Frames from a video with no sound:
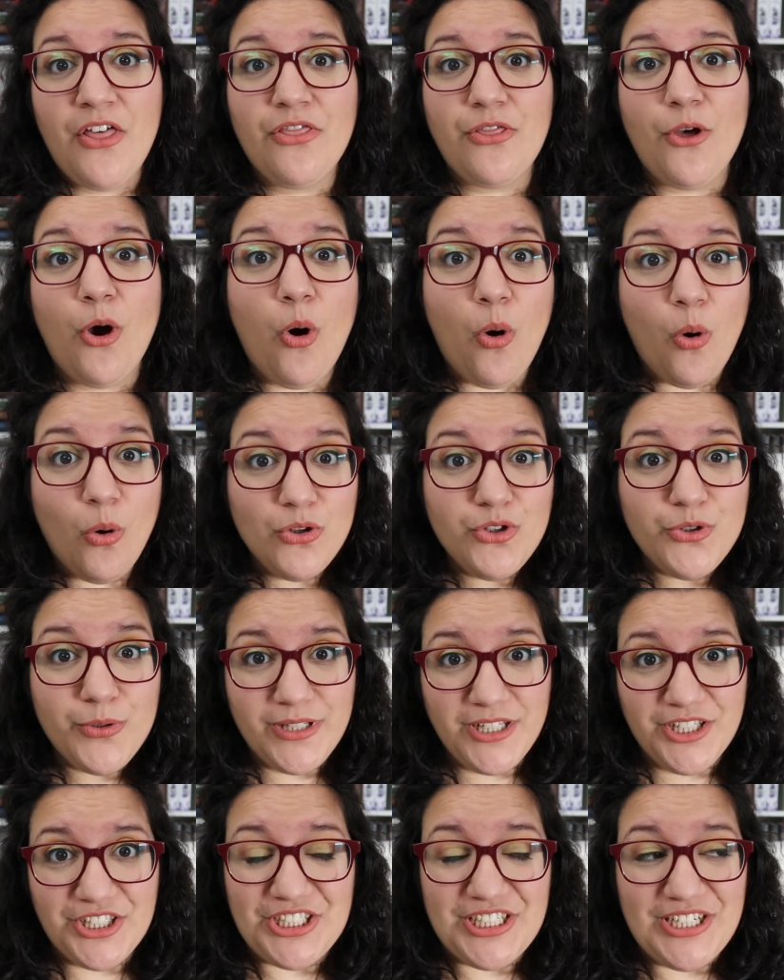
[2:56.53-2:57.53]
the whole
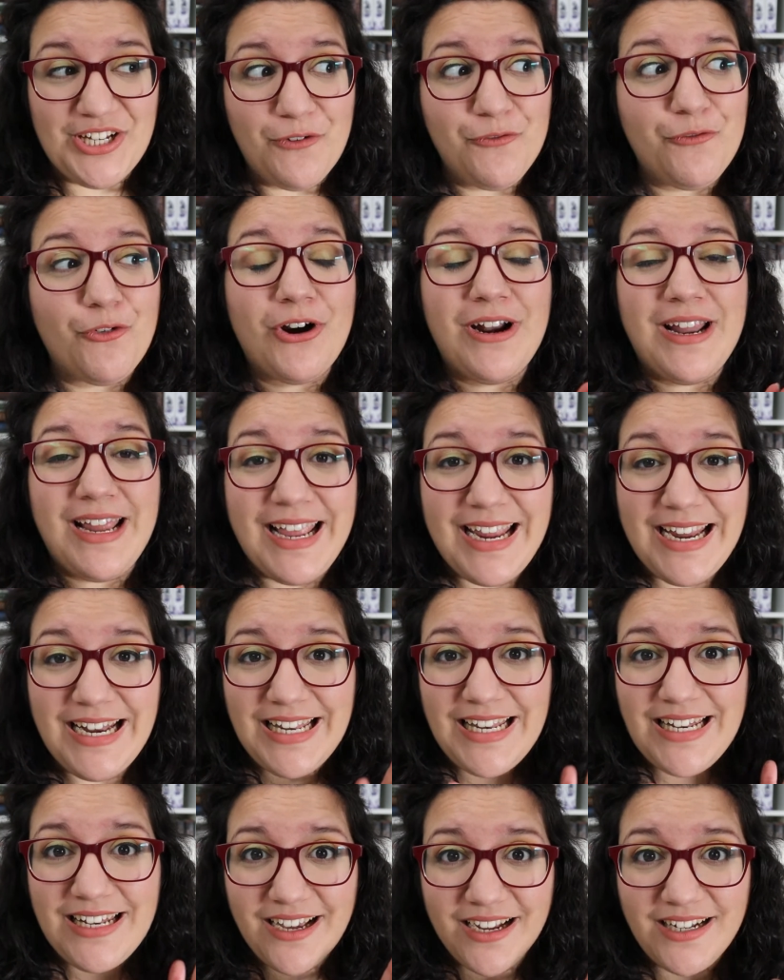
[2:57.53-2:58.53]
trilogy for
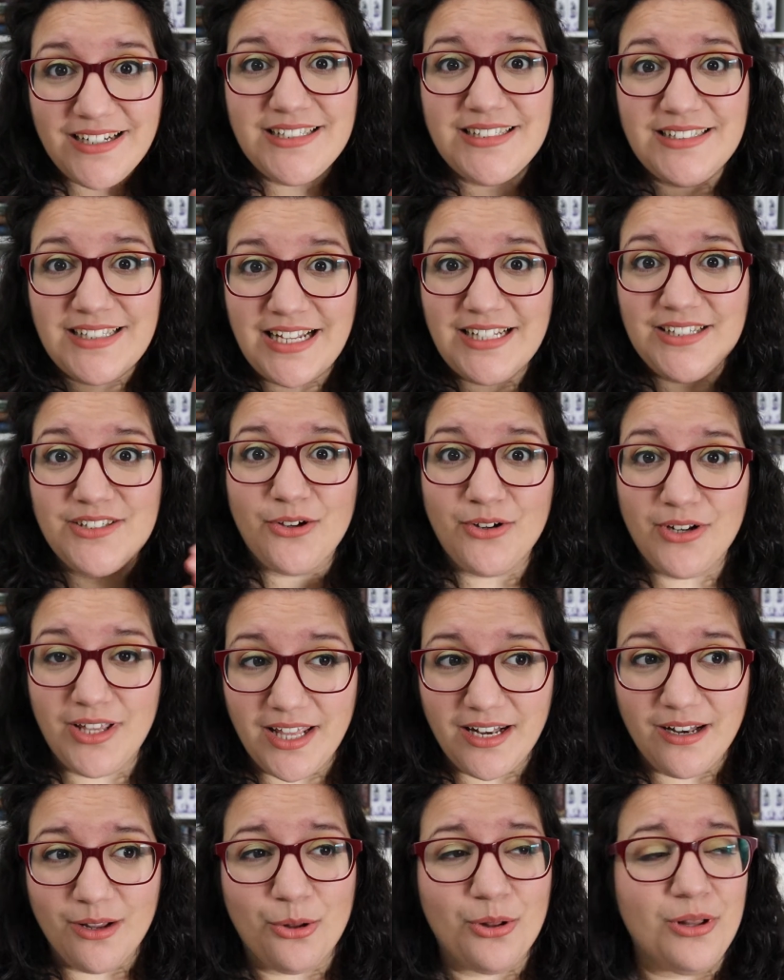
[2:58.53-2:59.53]
89 cents on
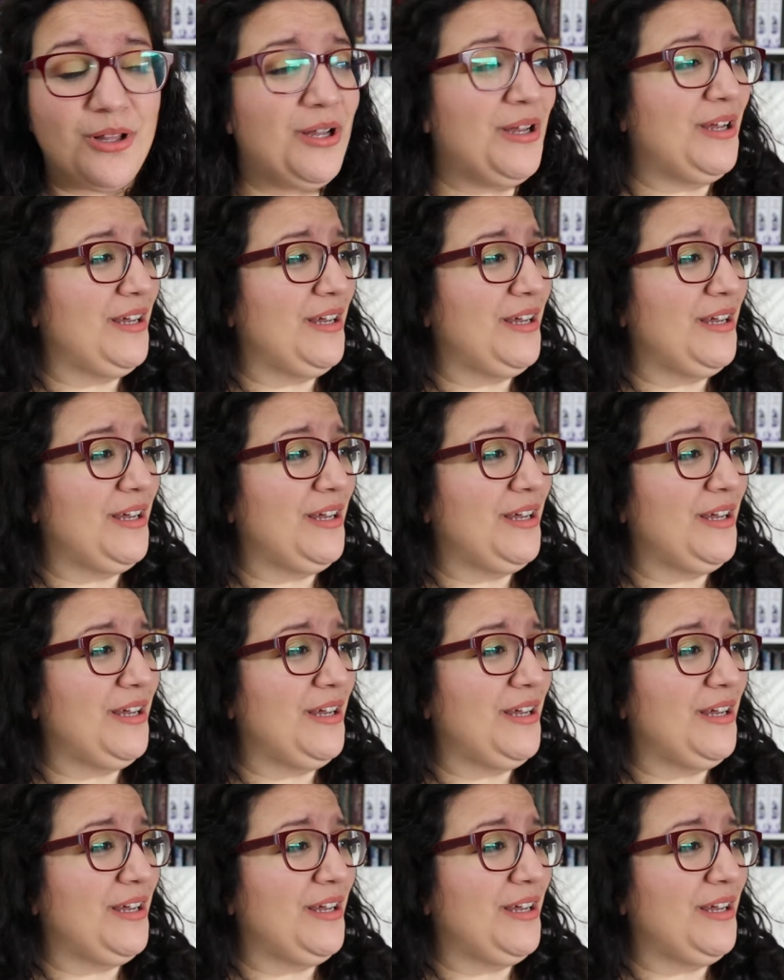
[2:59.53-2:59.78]
Kindle.